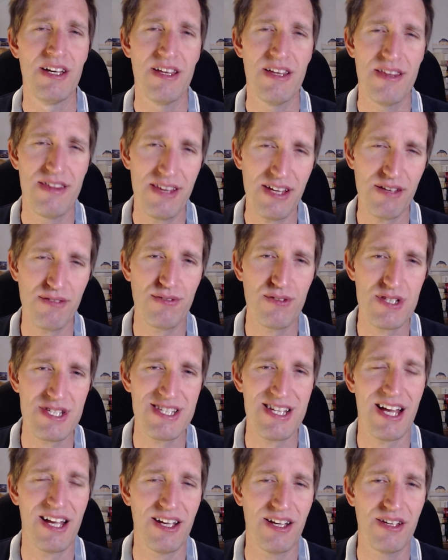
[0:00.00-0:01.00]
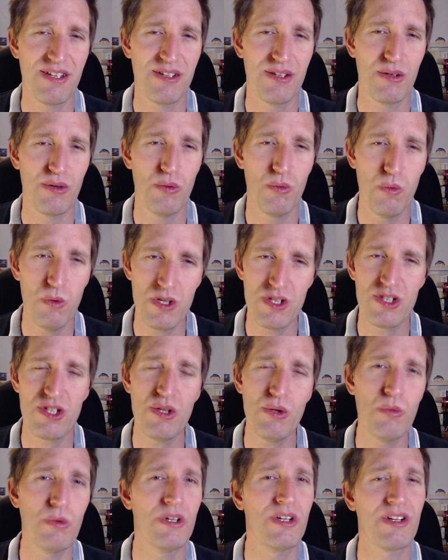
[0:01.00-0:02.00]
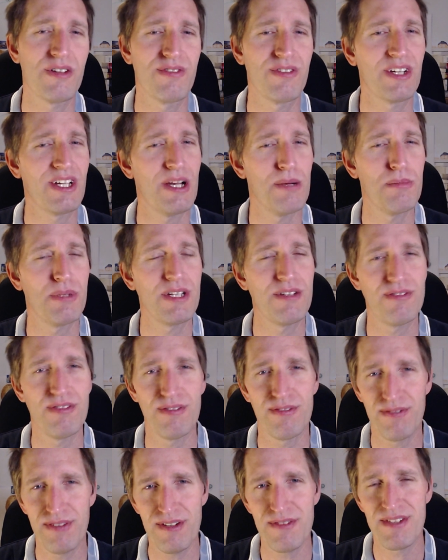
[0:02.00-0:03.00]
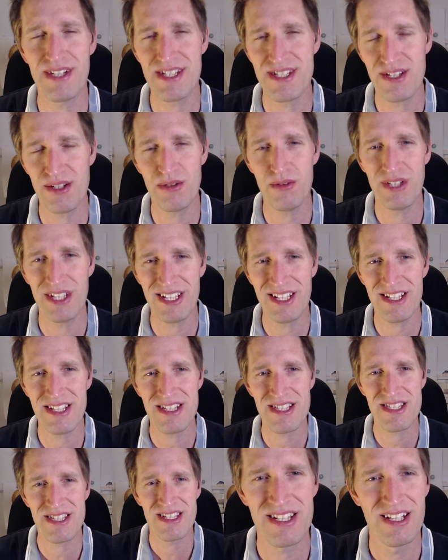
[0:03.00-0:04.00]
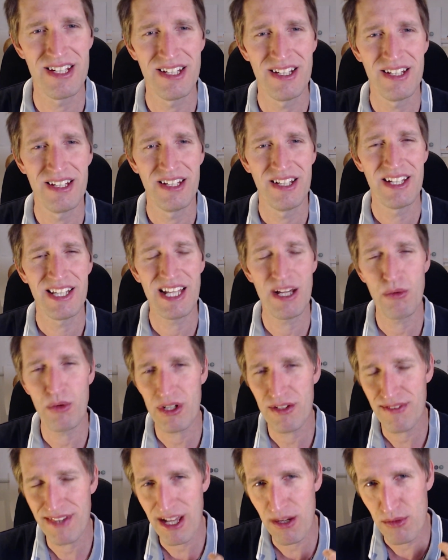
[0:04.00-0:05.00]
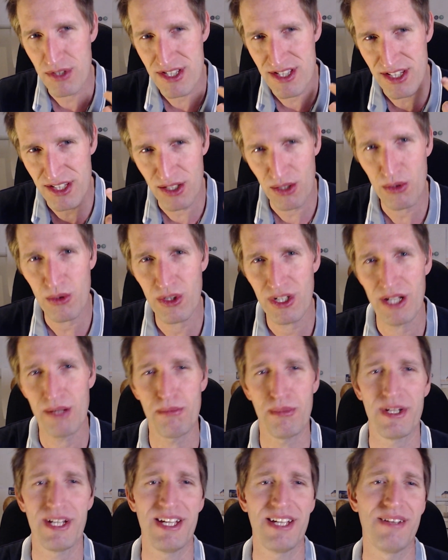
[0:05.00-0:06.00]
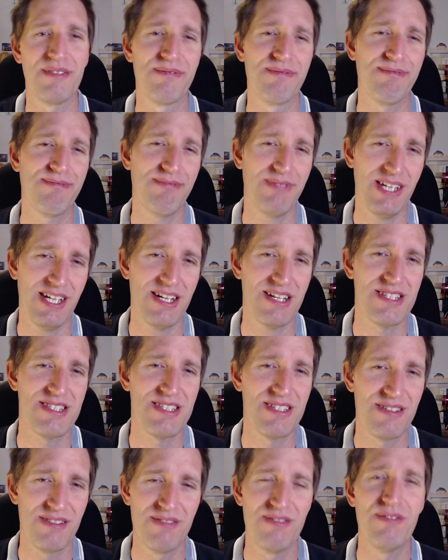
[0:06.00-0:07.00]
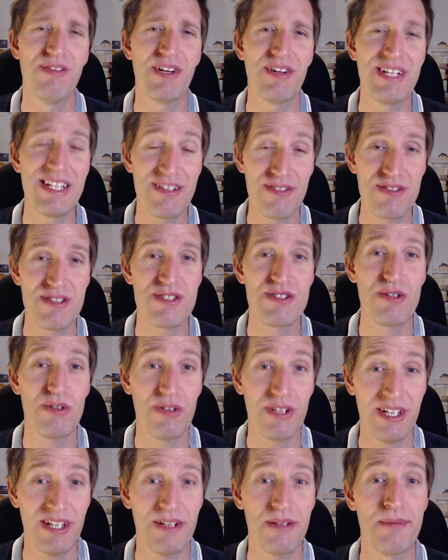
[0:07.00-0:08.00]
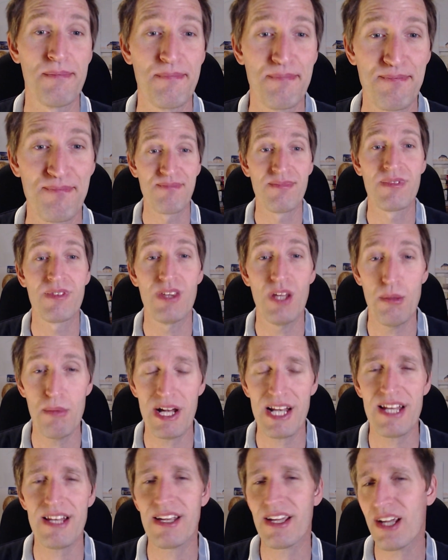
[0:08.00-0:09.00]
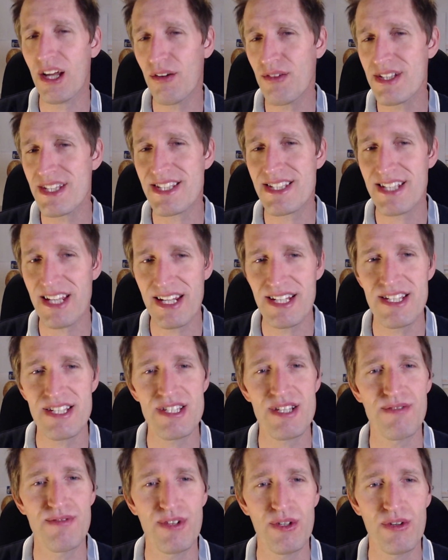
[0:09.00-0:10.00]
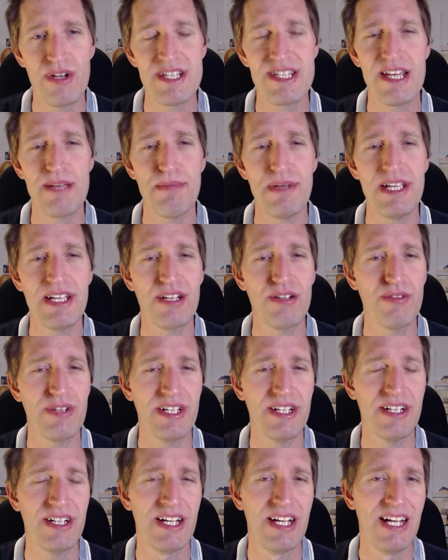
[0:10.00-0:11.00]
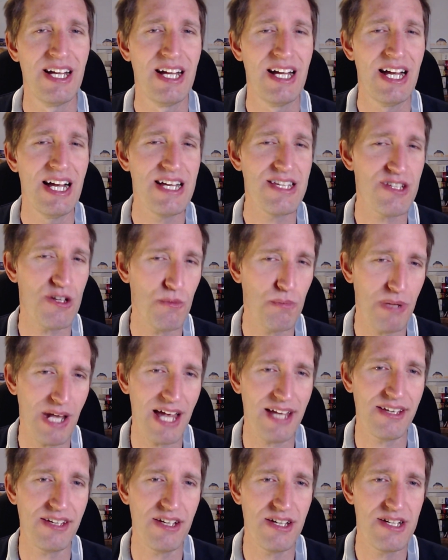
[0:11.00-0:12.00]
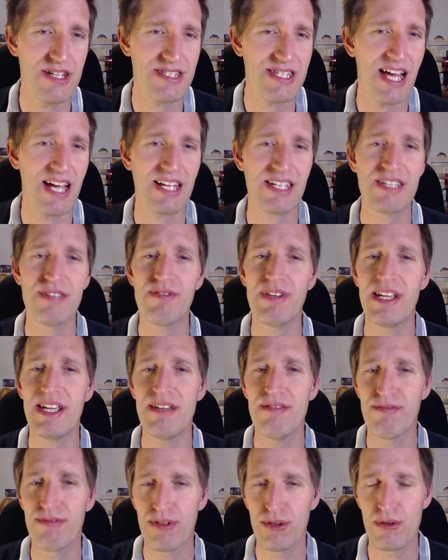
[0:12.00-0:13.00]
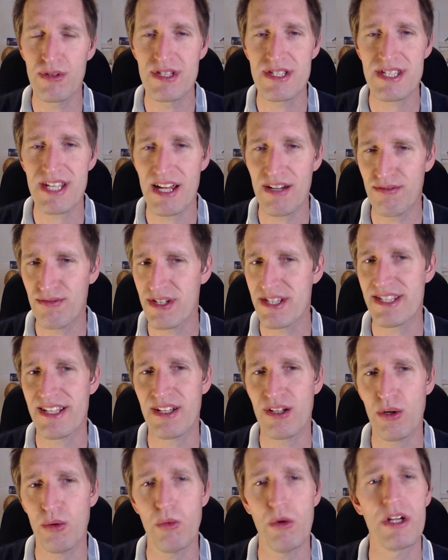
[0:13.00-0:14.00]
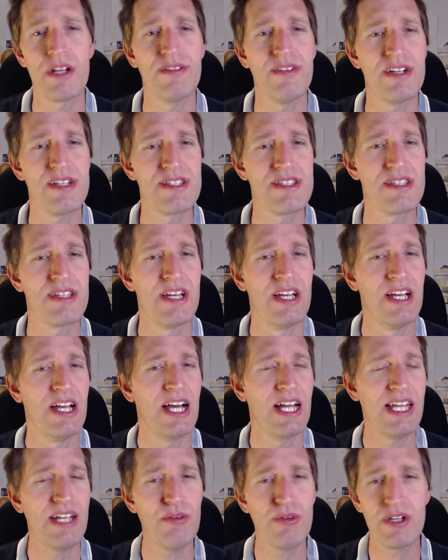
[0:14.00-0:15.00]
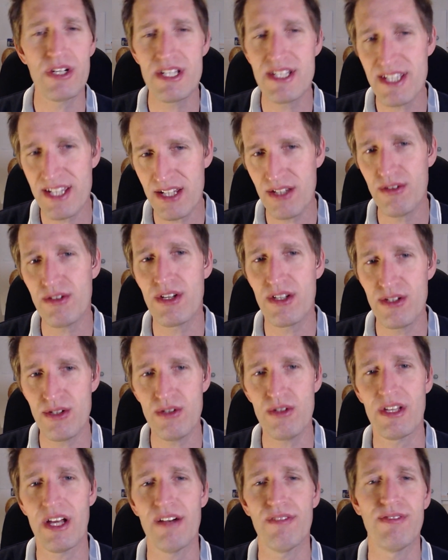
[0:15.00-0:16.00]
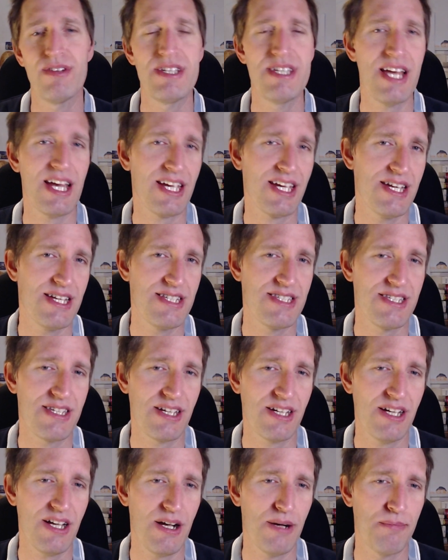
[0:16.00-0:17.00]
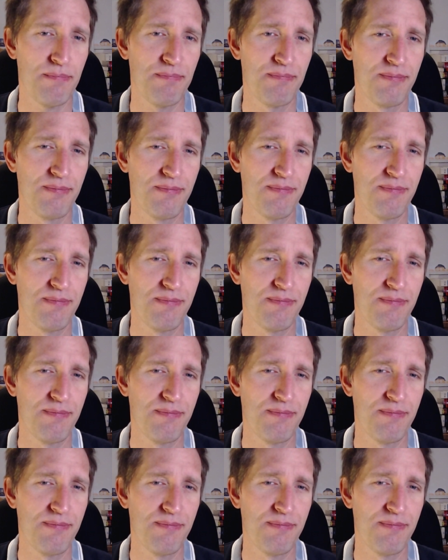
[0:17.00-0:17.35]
Think for a second would you work for a company for 52 years? Now, what if that was your company? Yes, very different story, huh? No matter the current status of your SAP career, Hasso Plattner has actively influenced every single one of us, and he will continue to do that for decades to come.